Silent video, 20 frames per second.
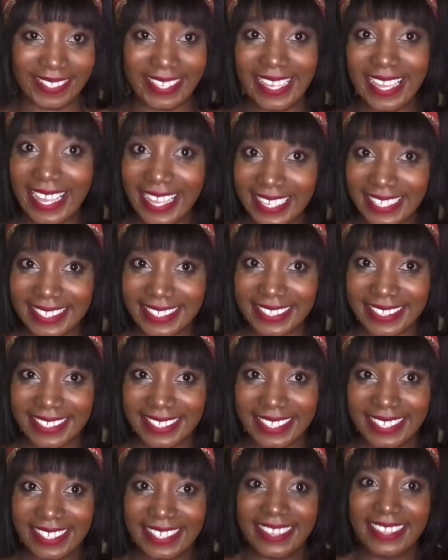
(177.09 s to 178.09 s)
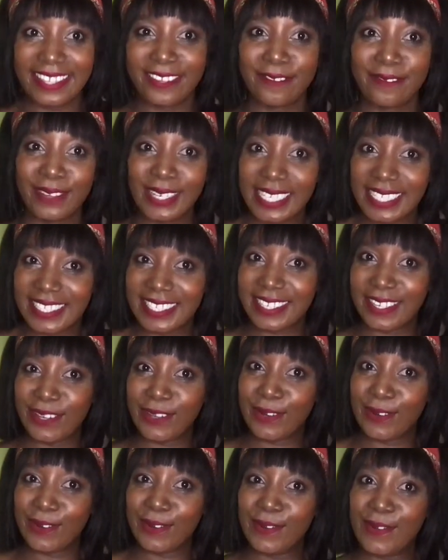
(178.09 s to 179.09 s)
Guys, the village
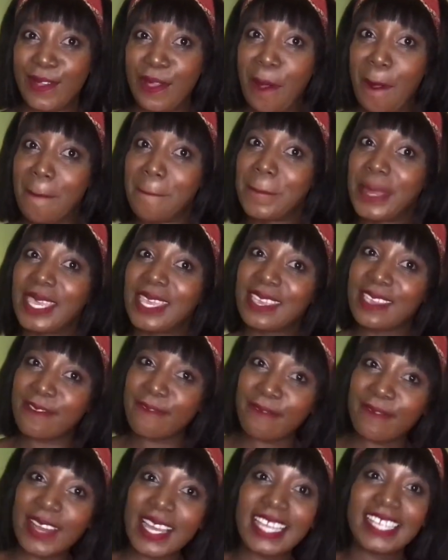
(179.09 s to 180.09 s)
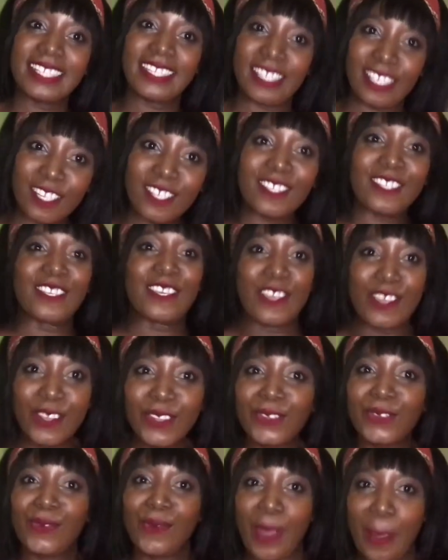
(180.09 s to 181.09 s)
girl being invited to a